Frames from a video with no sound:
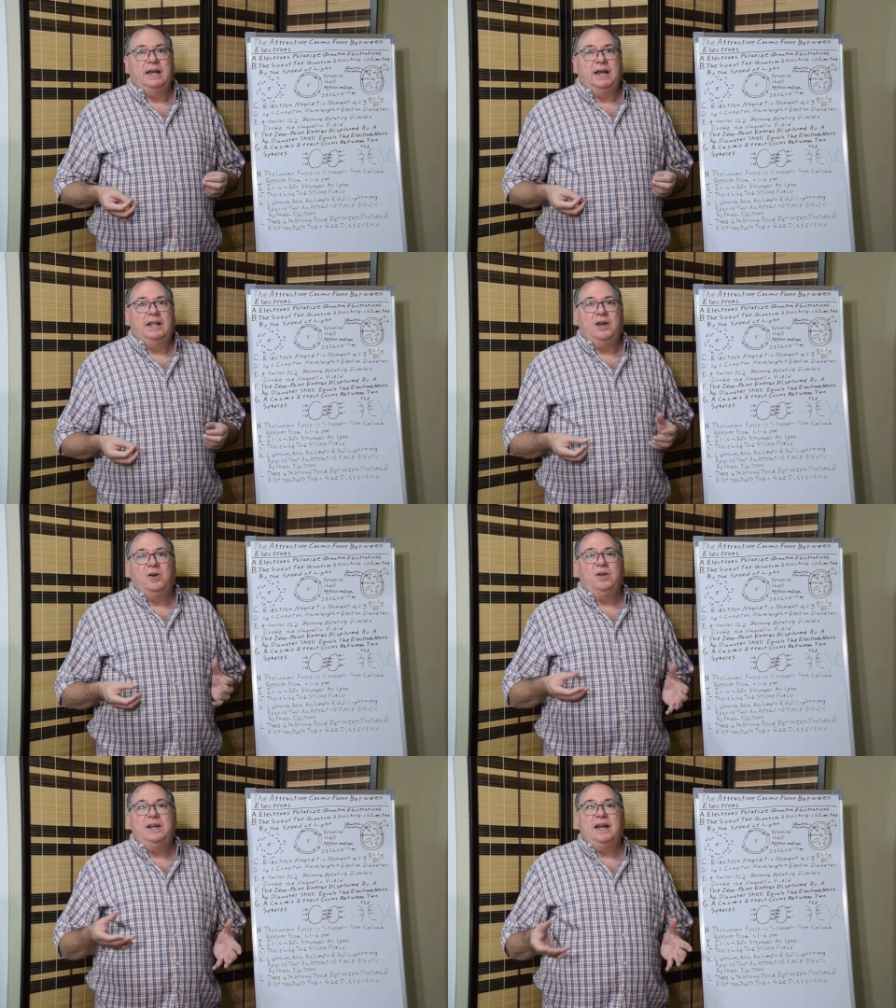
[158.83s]
In the
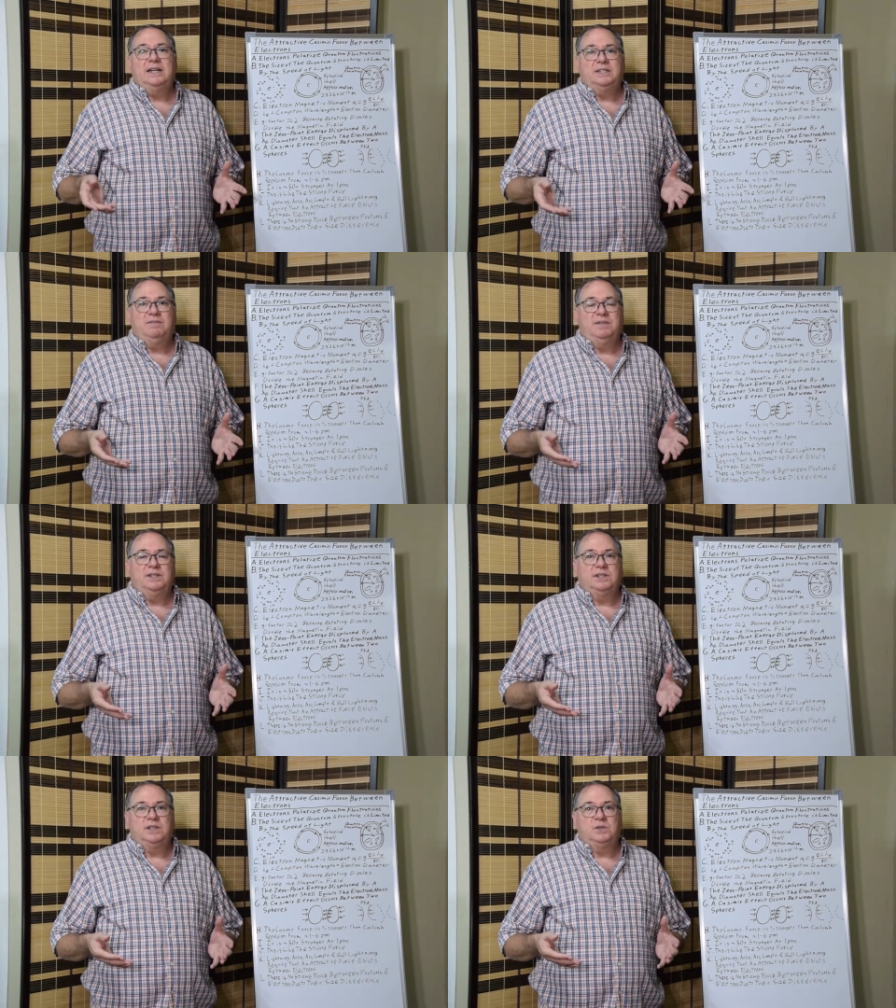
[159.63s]
early days of
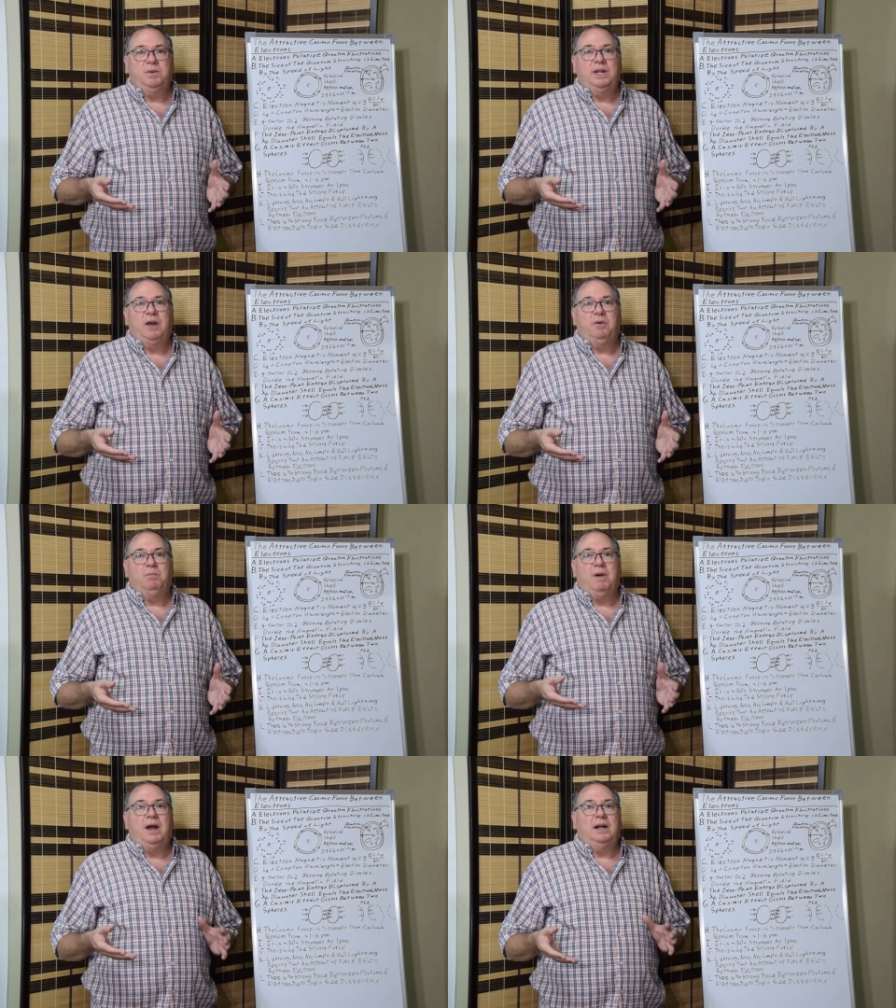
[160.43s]
physics, when they were
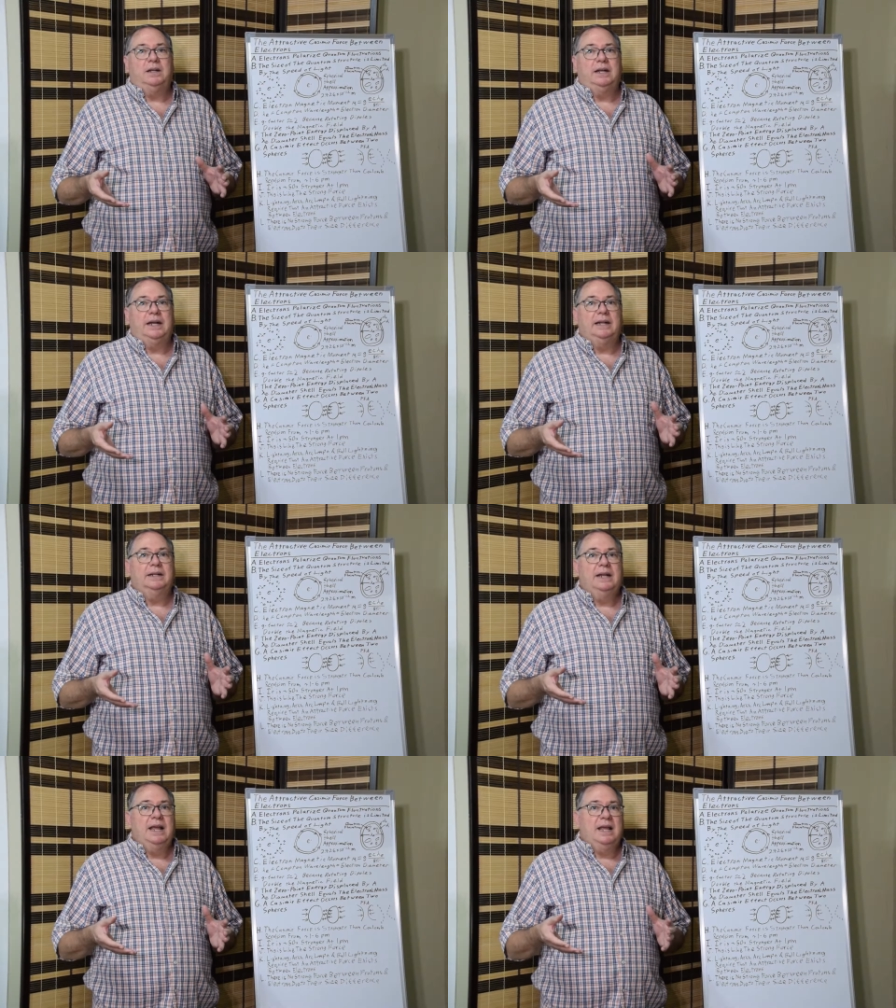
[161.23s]

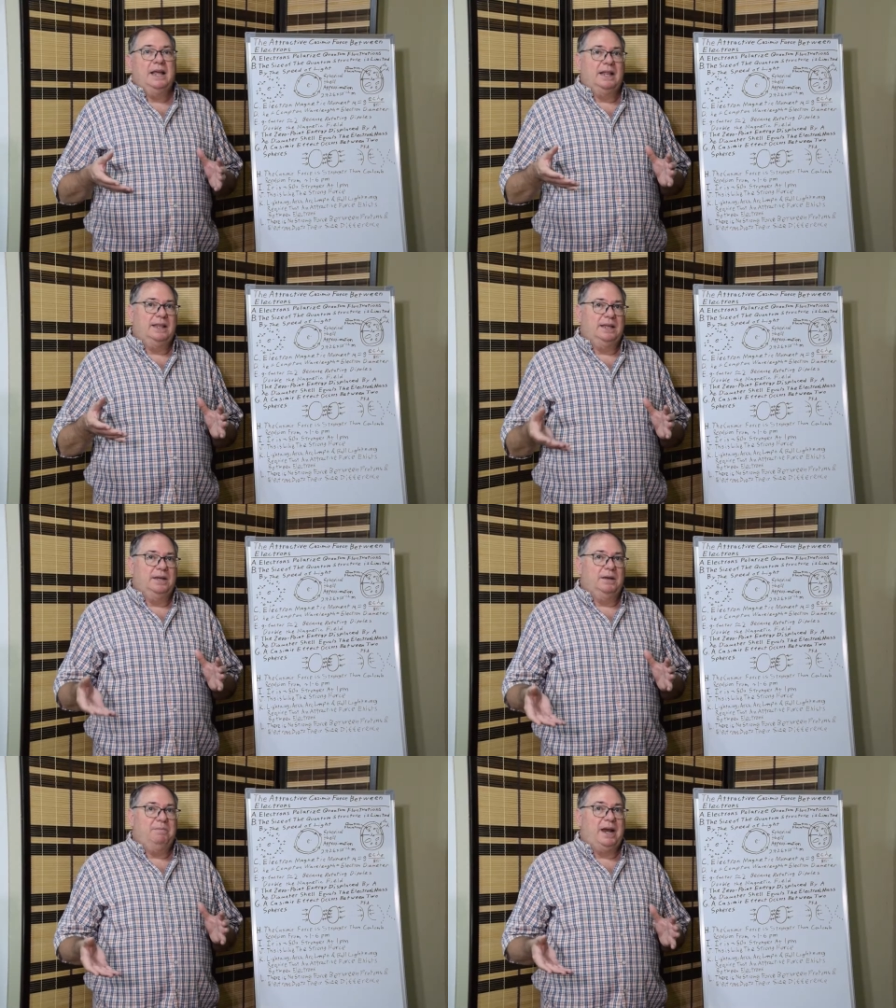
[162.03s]
modeling
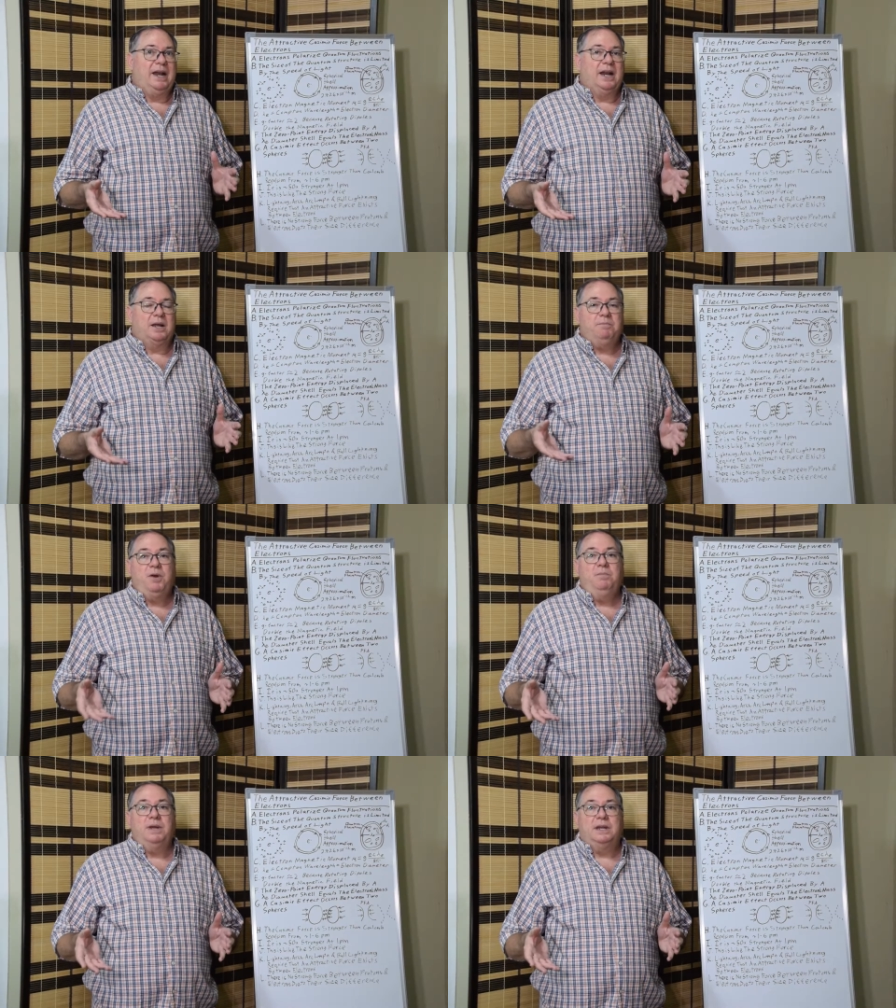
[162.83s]
the magnetic
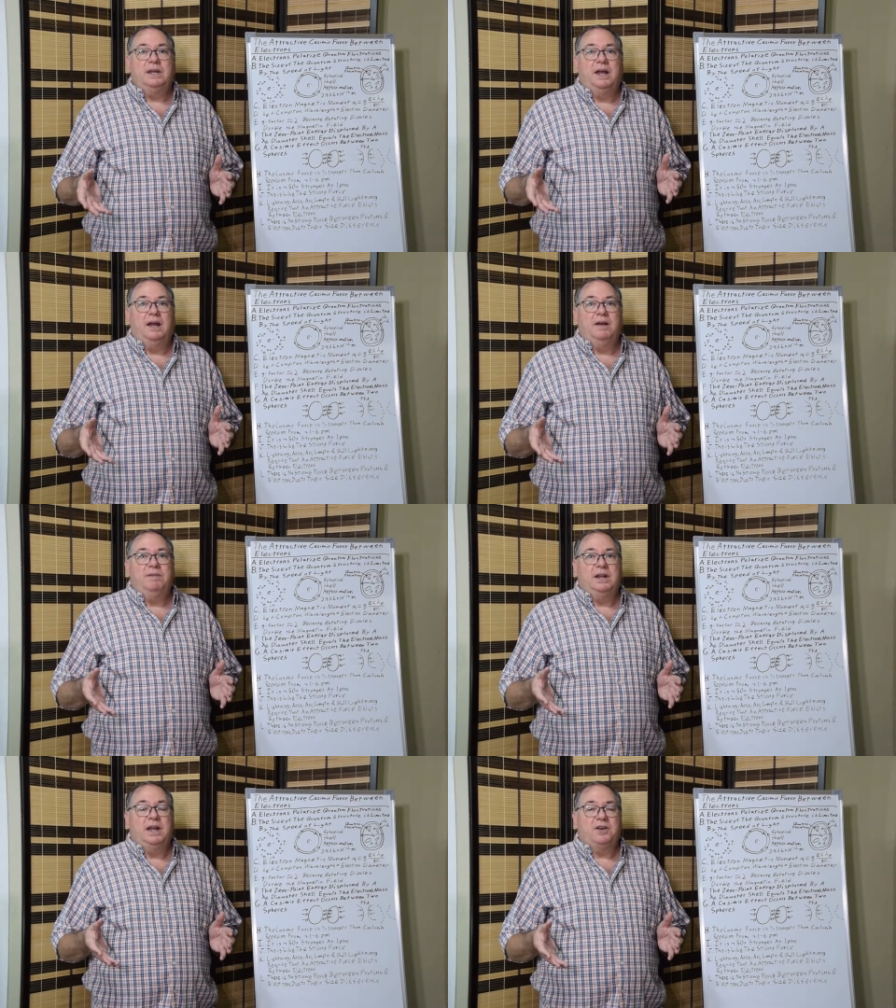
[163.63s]
moment of
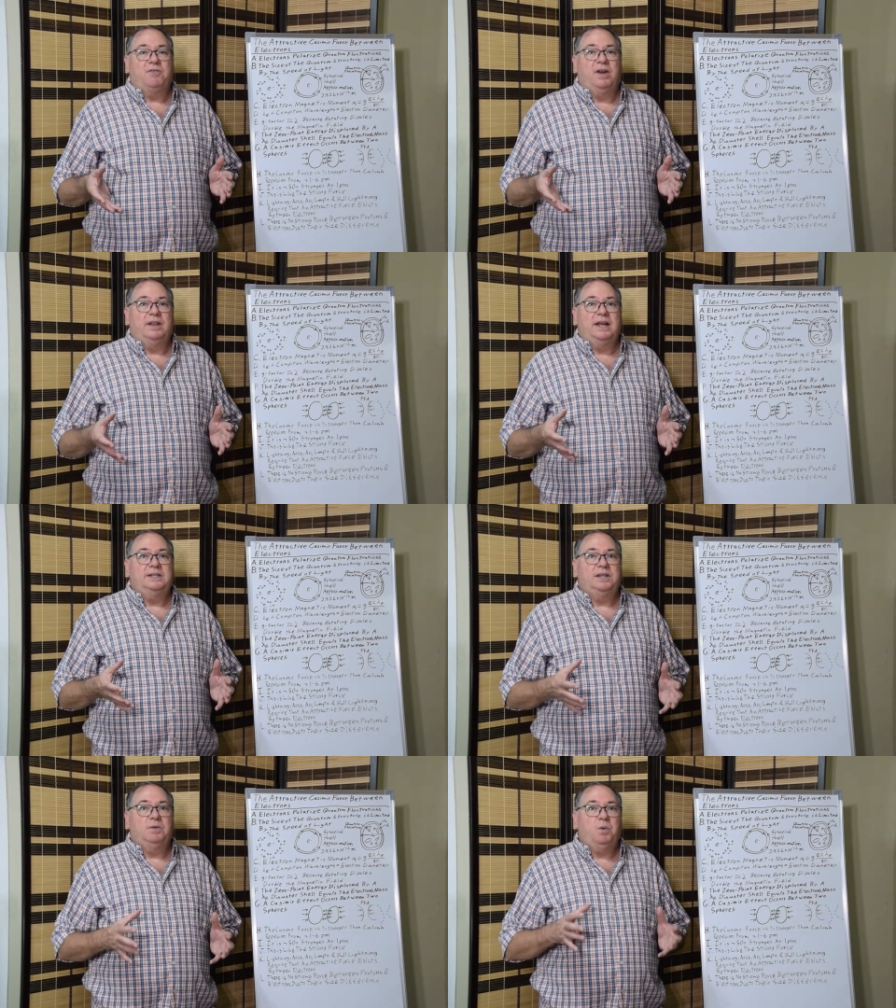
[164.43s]
the electron, they
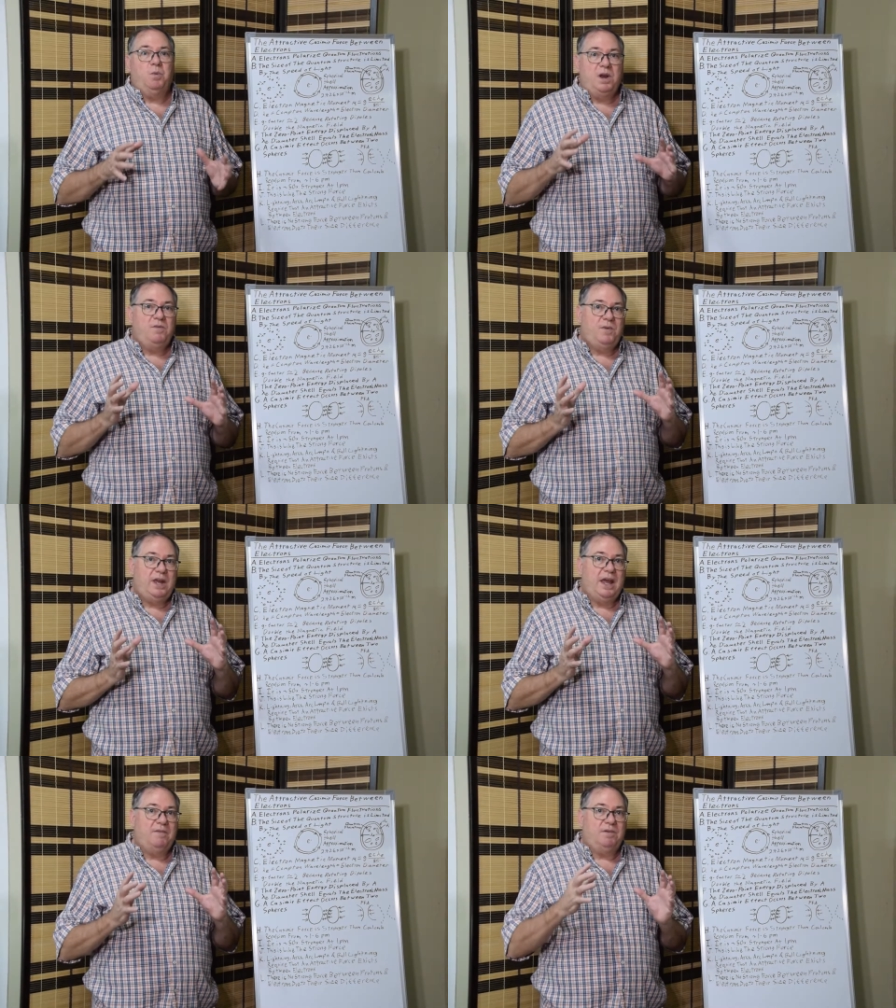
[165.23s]
said, well, what if
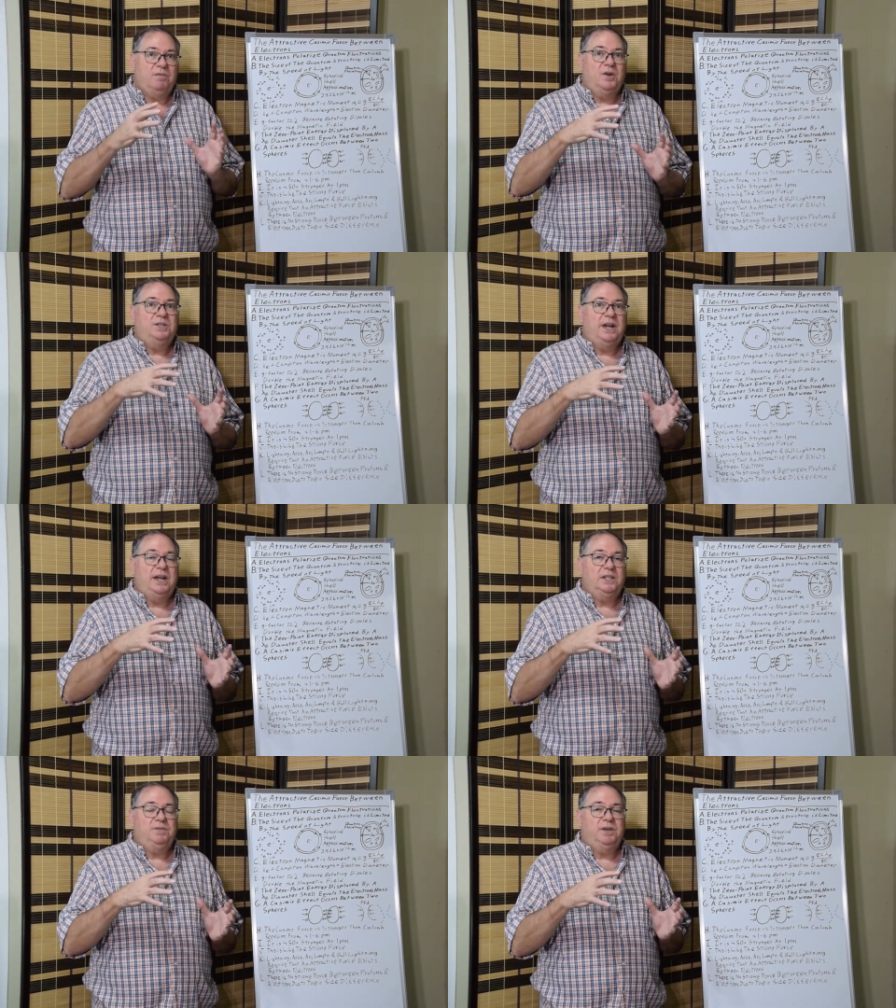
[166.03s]
we have a
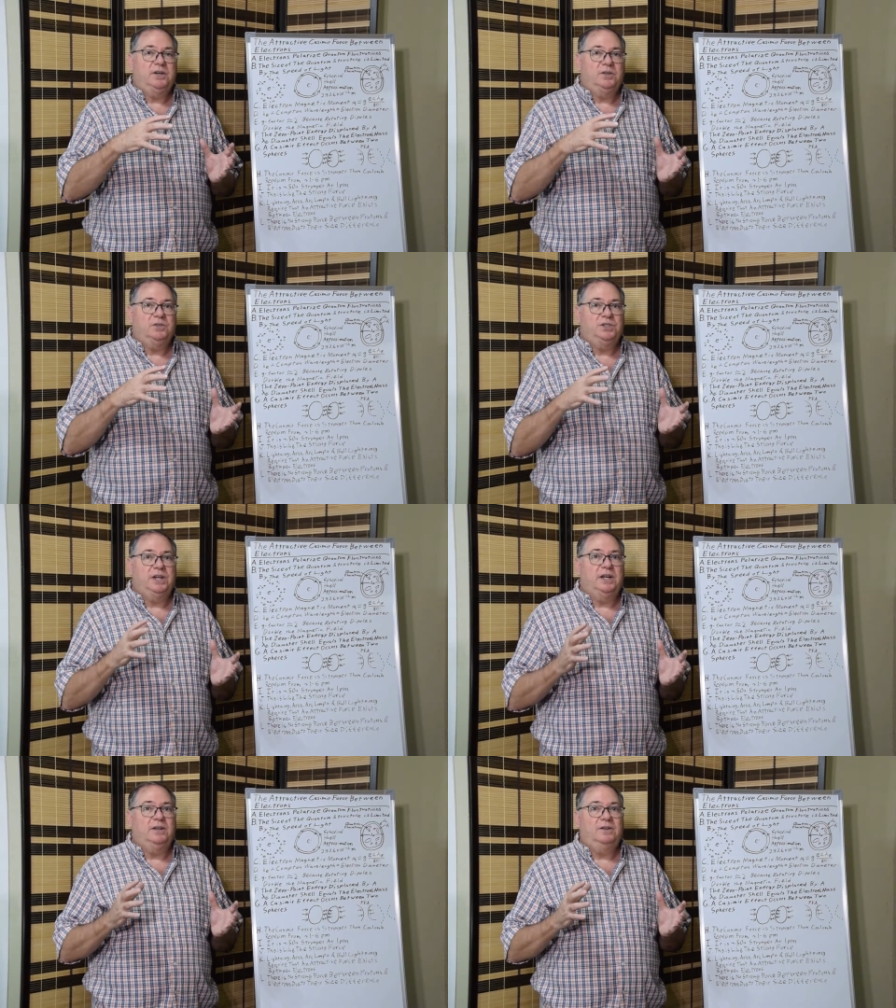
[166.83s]
rotating spherical
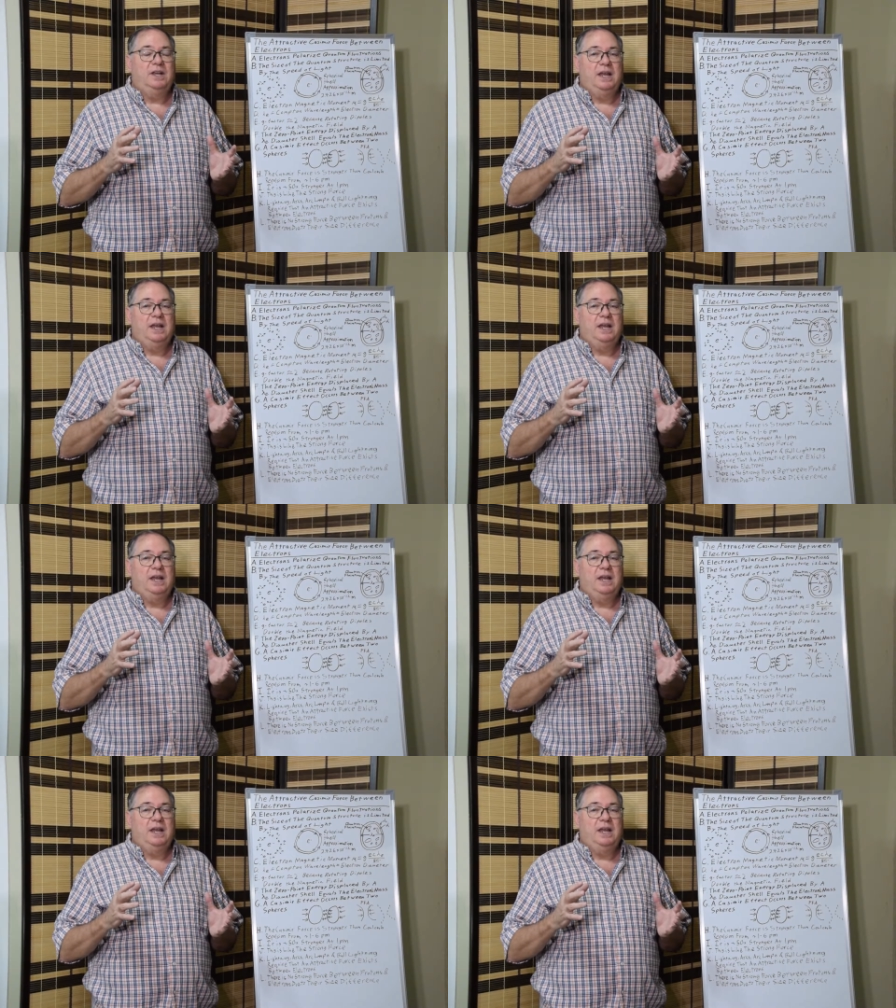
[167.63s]
shell?